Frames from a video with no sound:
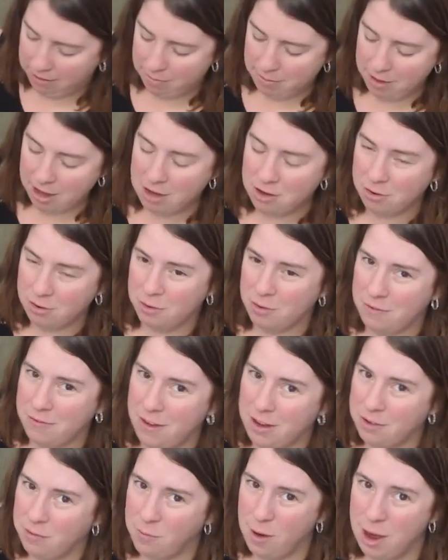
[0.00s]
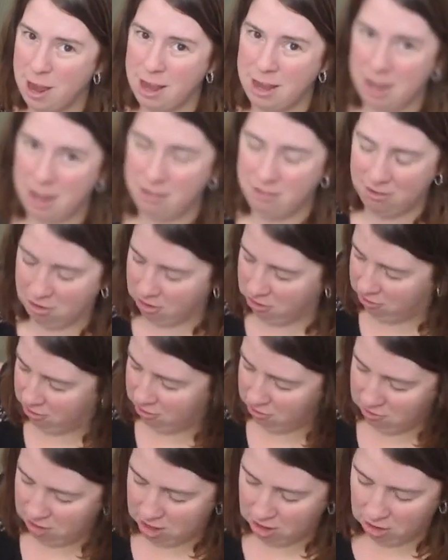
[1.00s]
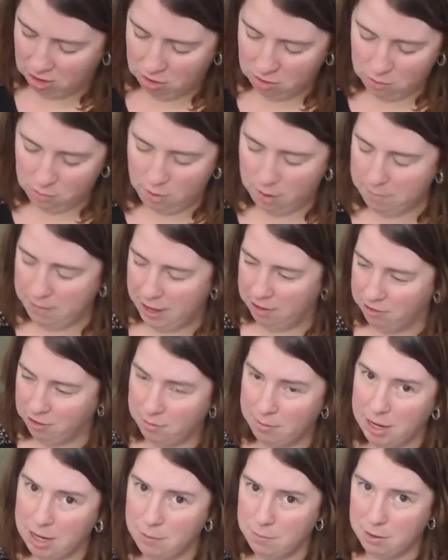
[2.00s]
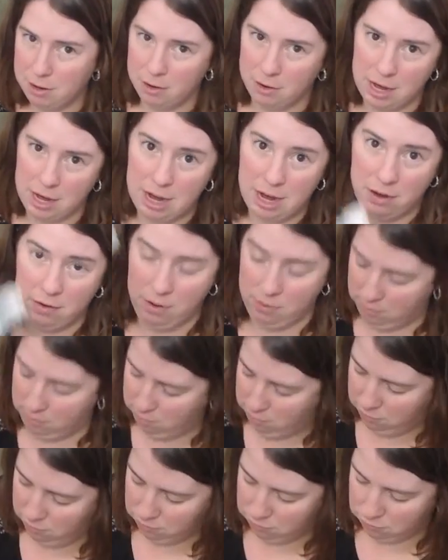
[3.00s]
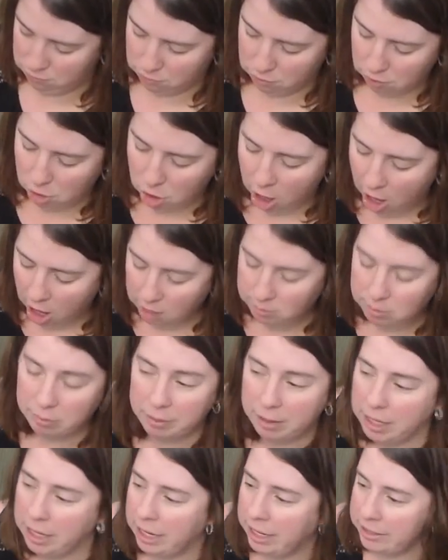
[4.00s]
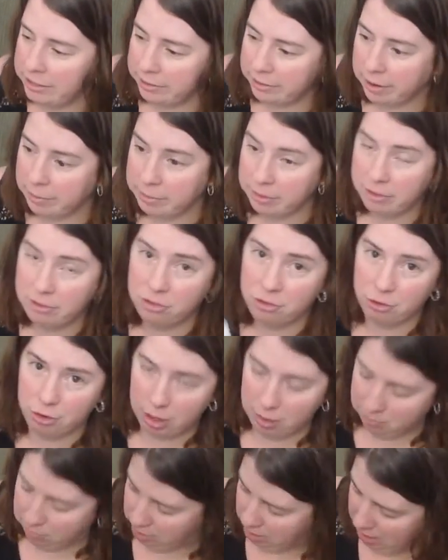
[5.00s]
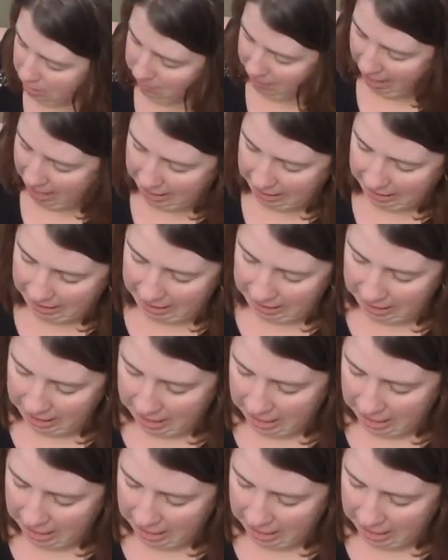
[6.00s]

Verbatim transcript: I know if I went and I searched and tried to load a web page on my computer right now, it would probably interrupt the stream pretty badly.